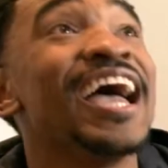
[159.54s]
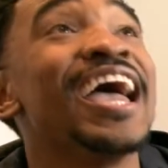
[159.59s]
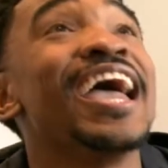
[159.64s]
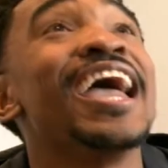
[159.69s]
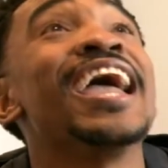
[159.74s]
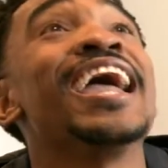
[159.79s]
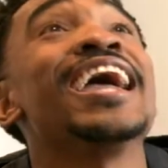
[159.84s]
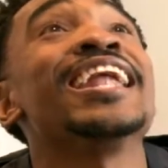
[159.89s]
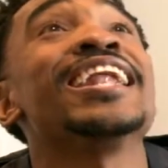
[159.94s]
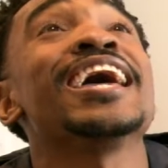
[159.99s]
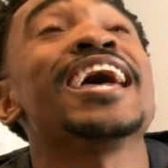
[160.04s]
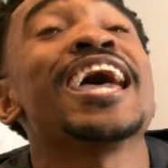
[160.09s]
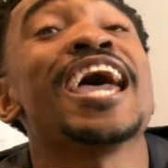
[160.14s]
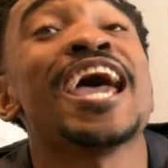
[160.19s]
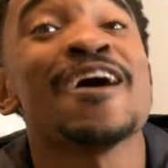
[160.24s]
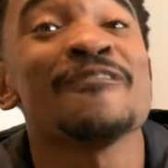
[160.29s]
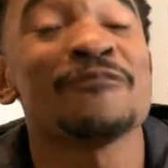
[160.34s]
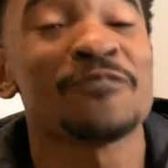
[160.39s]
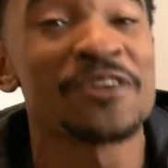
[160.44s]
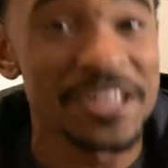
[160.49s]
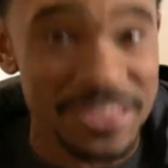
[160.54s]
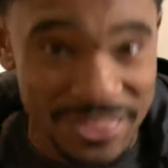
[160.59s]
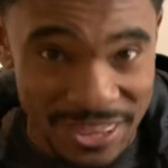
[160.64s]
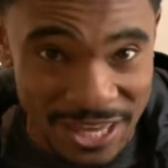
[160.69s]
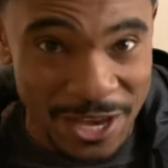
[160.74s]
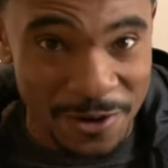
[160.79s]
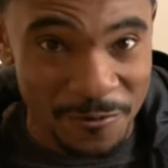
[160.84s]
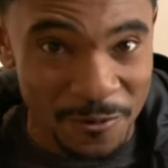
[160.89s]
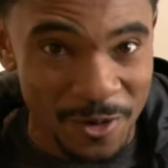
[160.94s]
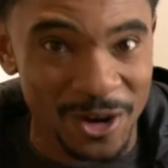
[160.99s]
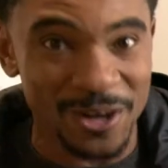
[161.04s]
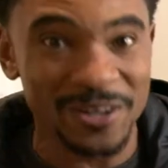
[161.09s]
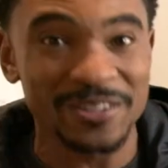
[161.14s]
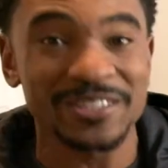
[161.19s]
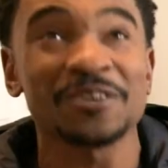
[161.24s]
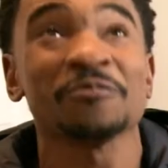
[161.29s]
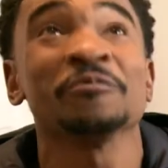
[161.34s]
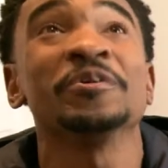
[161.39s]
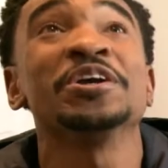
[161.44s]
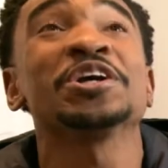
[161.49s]
and everything
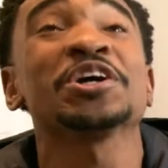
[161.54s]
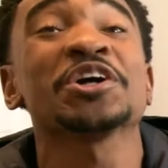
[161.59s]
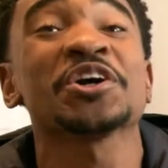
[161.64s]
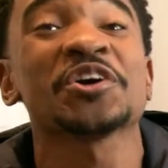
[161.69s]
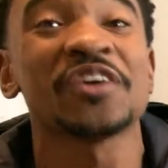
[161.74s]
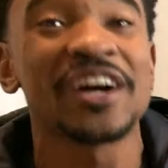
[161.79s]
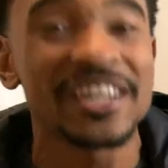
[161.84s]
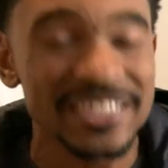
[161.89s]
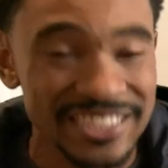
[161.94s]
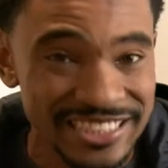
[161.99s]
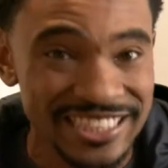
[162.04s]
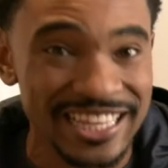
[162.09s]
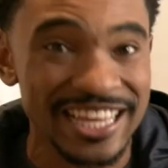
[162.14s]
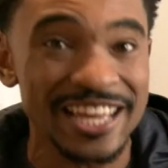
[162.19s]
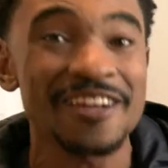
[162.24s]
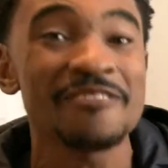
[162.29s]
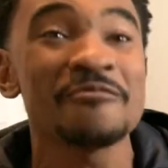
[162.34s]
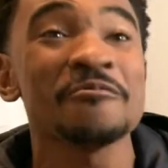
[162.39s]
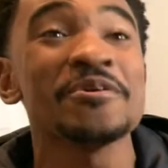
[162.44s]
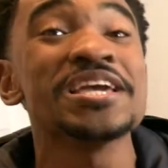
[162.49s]
worked. We crushed it.